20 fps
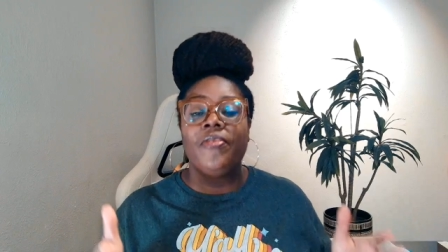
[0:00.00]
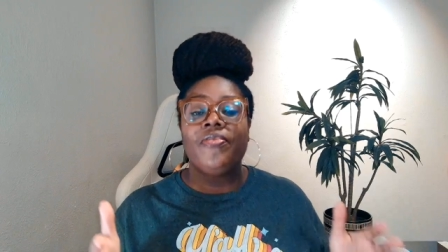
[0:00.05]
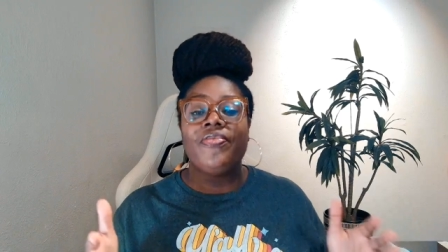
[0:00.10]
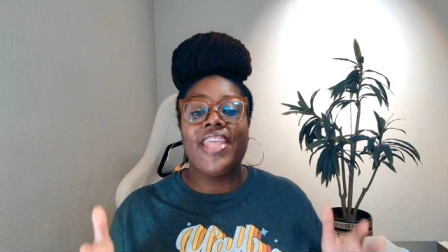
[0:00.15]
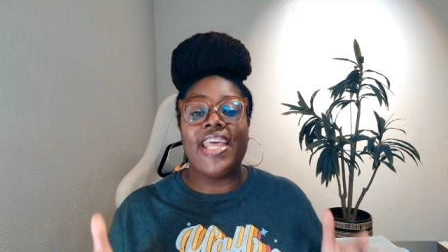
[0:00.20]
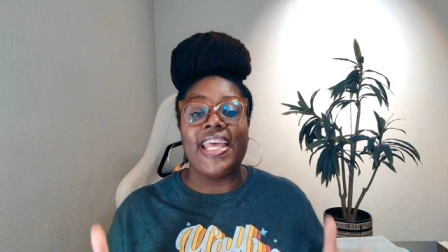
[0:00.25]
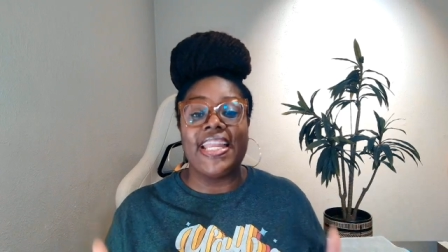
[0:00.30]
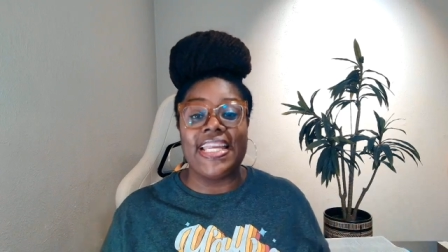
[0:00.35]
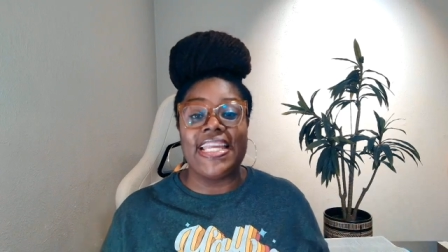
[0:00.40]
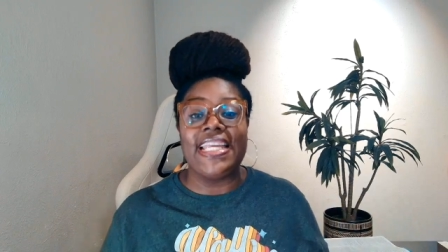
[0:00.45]

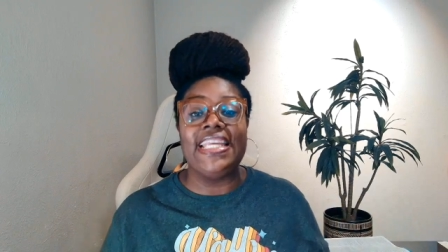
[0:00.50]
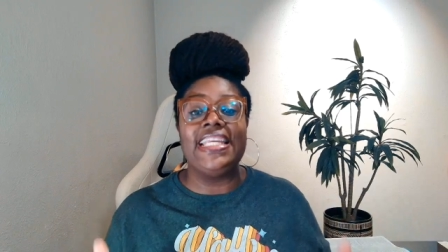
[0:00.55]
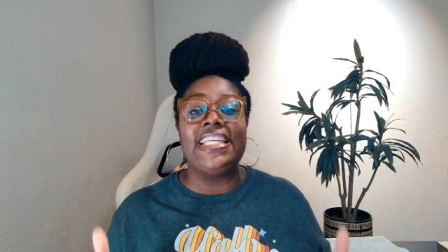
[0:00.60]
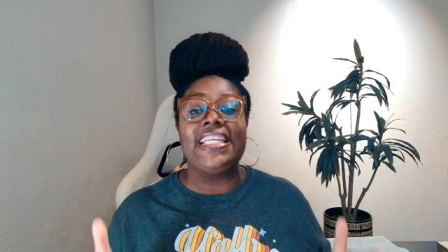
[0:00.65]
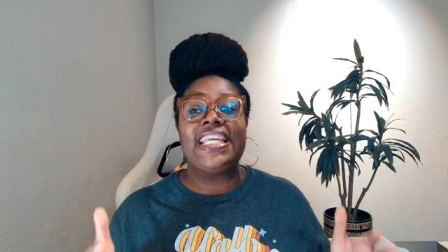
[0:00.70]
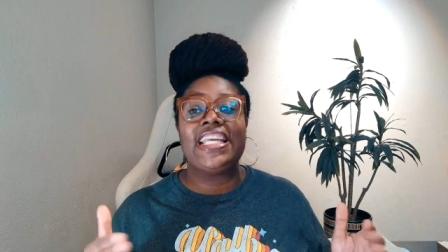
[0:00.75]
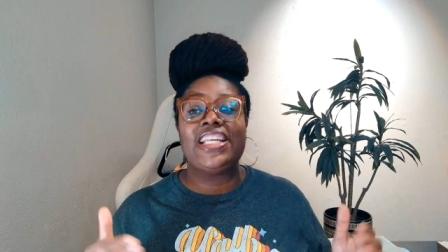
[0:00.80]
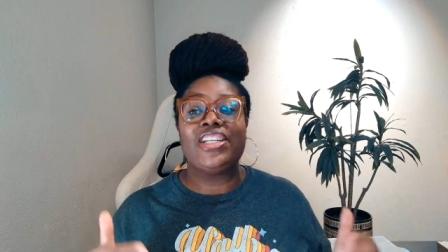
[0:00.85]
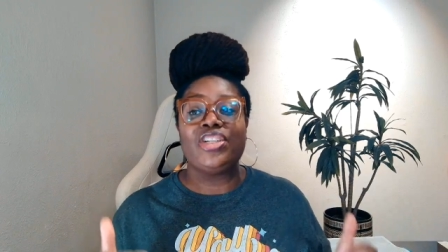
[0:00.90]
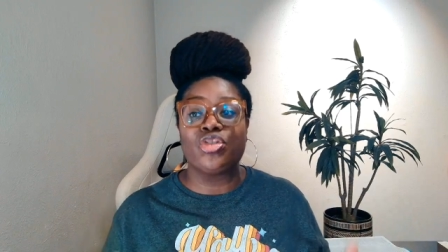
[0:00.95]
that he
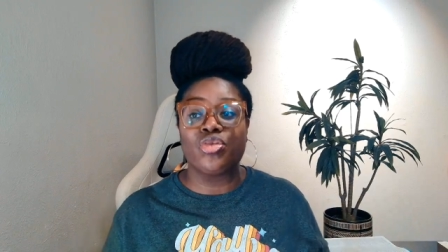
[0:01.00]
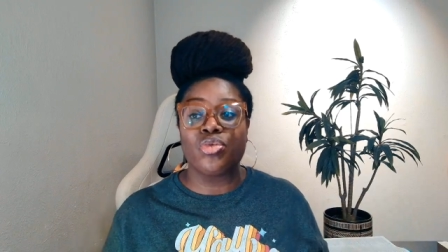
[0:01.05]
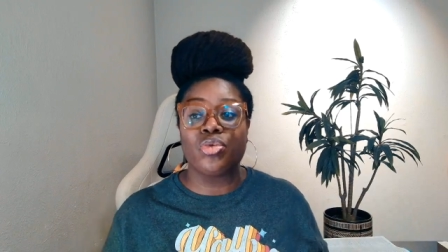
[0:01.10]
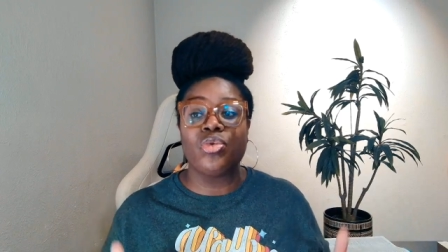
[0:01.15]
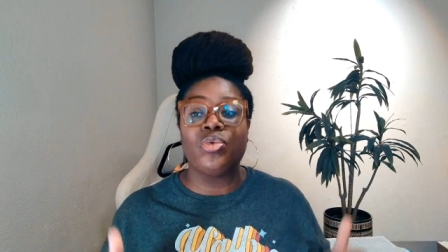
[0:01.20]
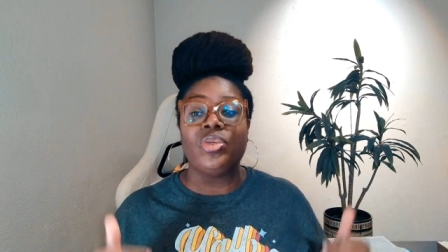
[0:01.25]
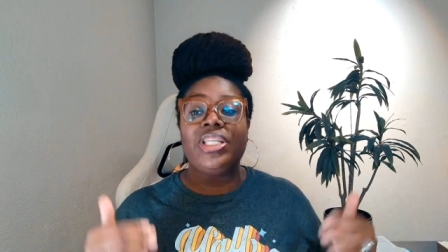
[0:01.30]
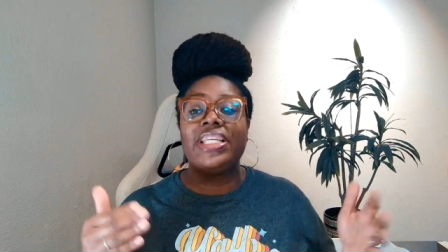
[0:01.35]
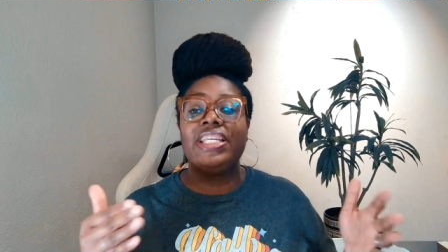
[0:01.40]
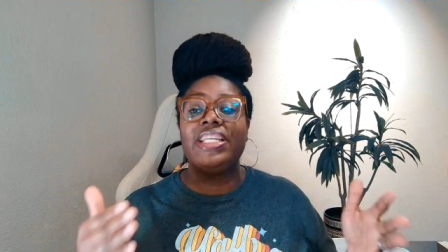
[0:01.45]
can
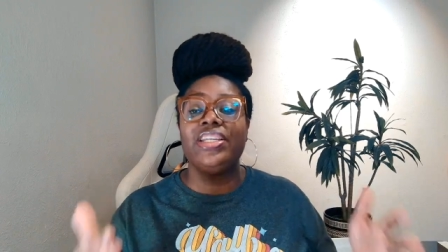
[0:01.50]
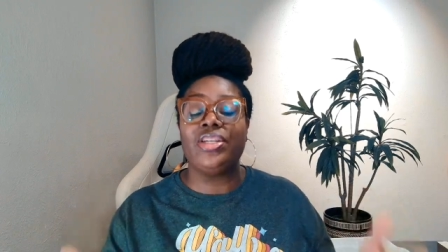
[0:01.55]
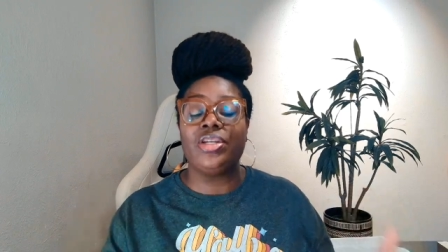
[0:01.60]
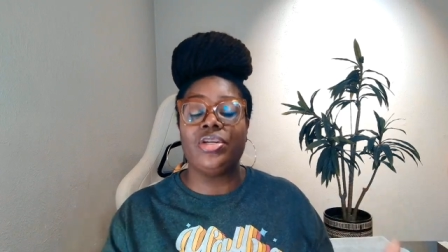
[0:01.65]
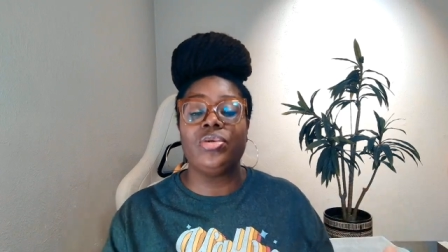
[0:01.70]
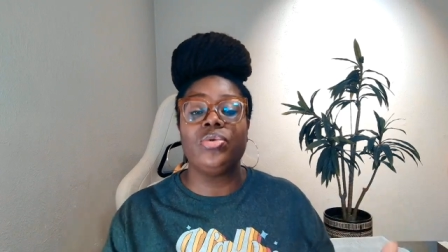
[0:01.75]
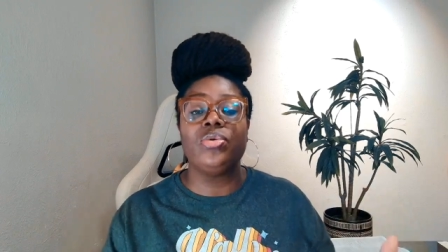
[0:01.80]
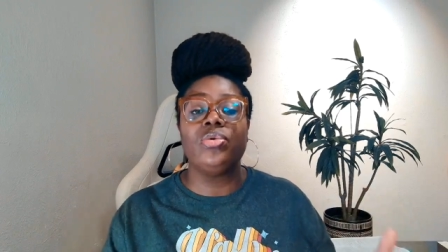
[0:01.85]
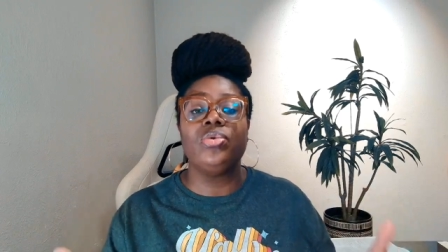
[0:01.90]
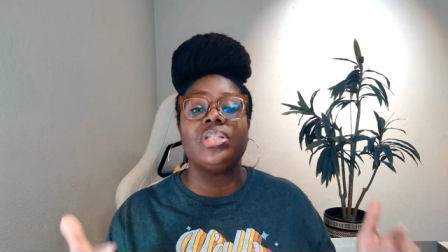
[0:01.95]
truly
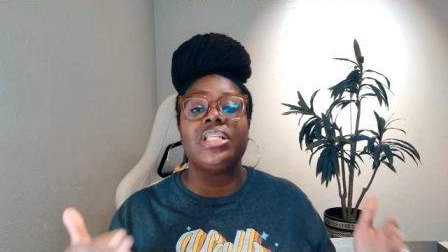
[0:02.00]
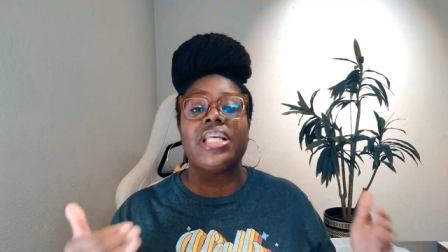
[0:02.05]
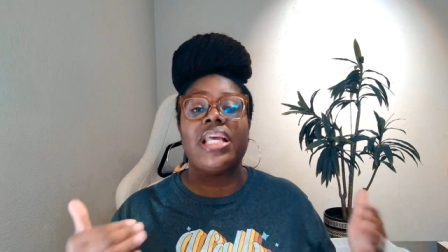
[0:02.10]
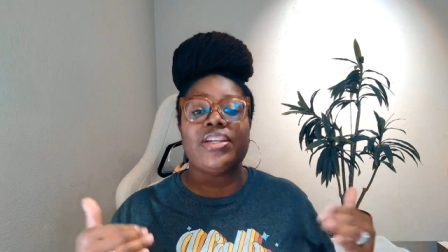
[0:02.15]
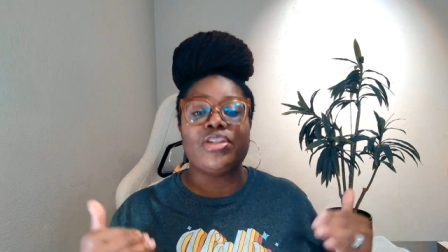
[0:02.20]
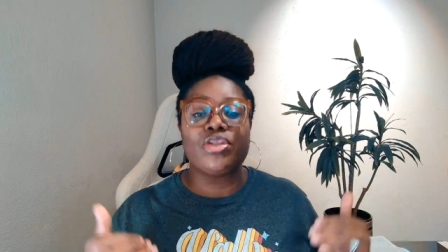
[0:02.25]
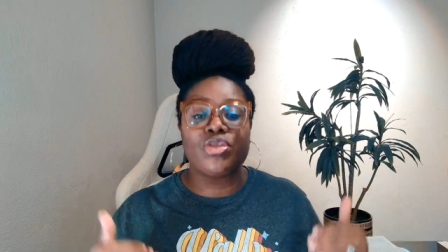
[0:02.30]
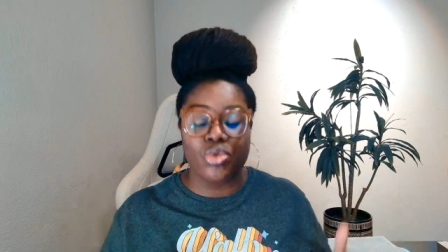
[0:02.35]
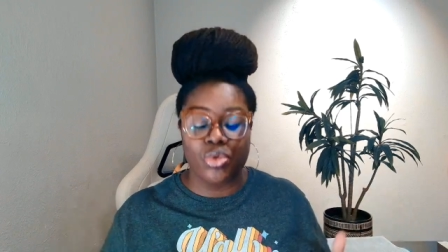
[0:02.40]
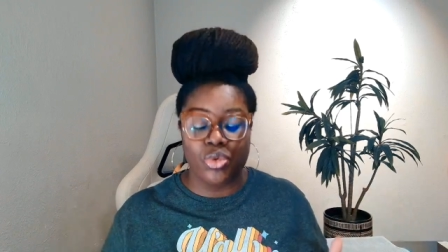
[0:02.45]
use
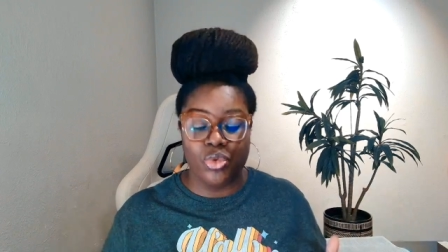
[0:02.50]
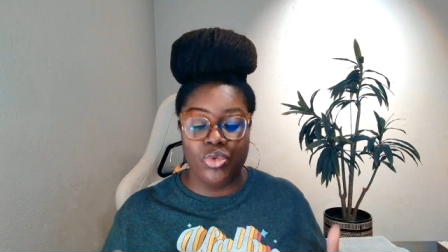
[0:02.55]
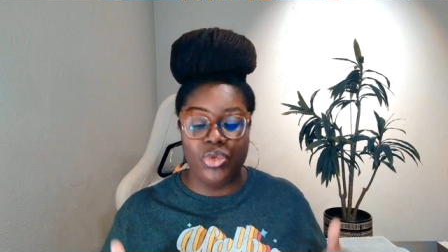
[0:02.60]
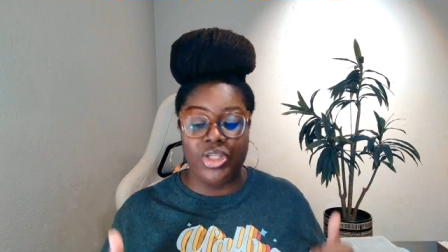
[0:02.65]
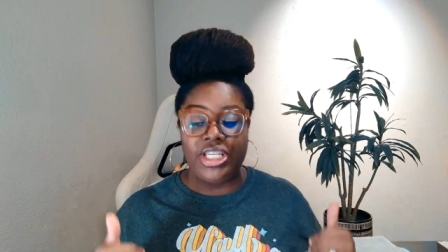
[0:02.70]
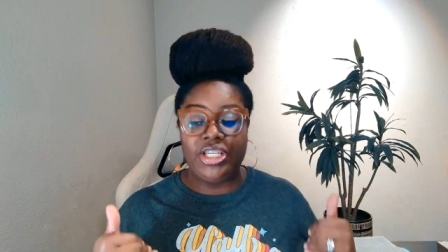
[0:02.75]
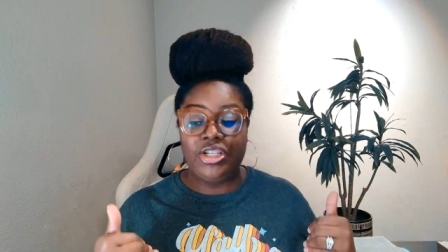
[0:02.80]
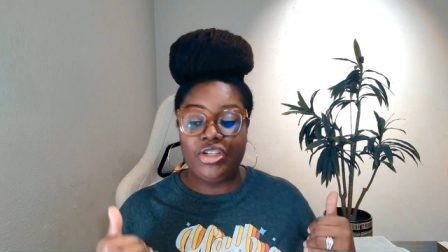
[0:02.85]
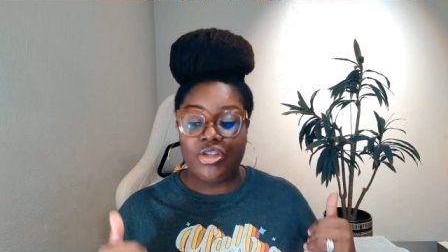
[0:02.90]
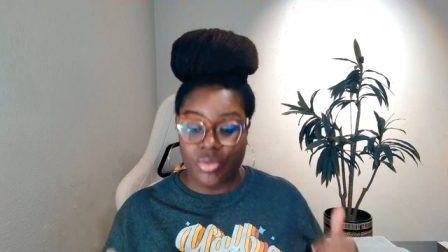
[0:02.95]
and
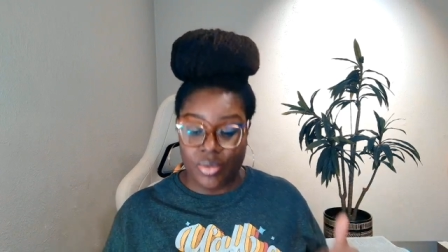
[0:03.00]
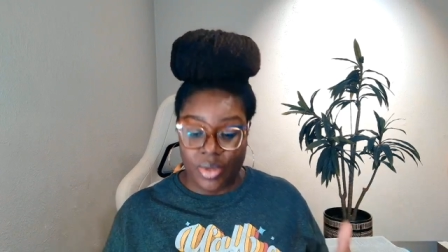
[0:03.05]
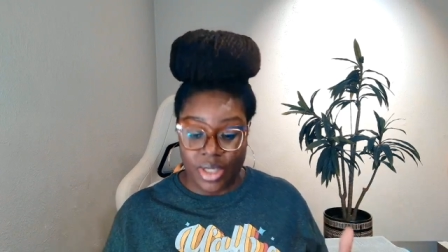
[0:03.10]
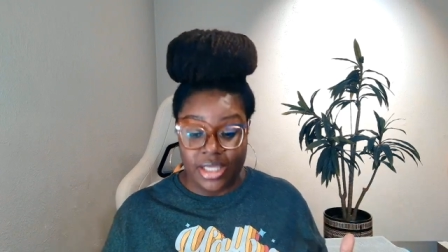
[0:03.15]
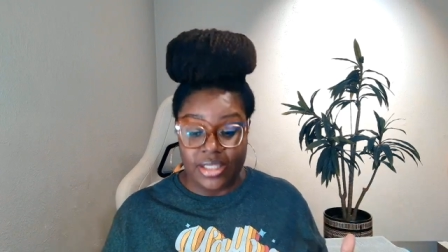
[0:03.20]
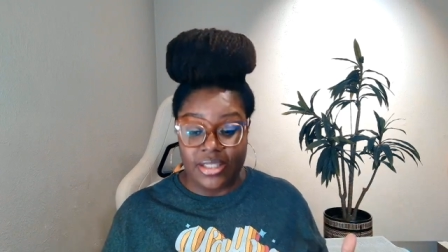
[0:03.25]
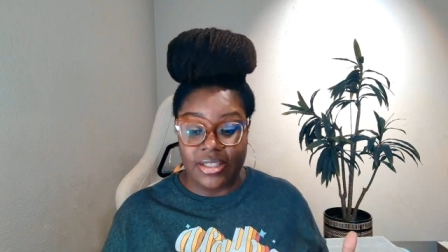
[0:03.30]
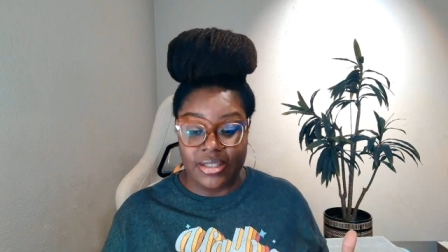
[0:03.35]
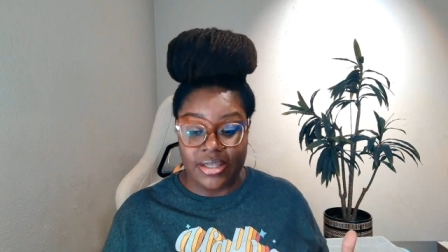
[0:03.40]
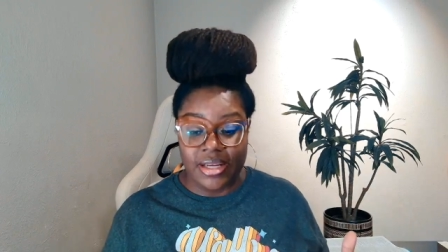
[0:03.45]
truly
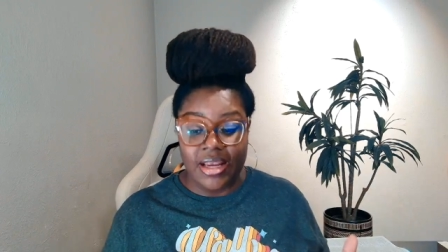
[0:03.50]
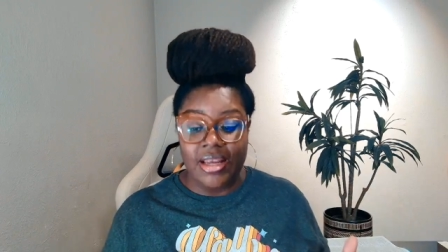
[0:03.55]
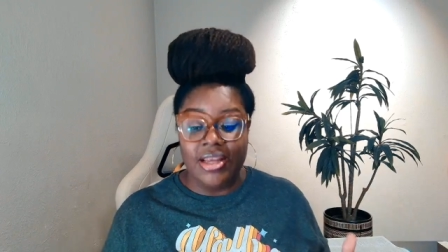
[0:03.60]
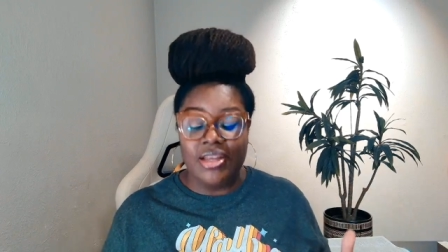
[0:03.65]
trust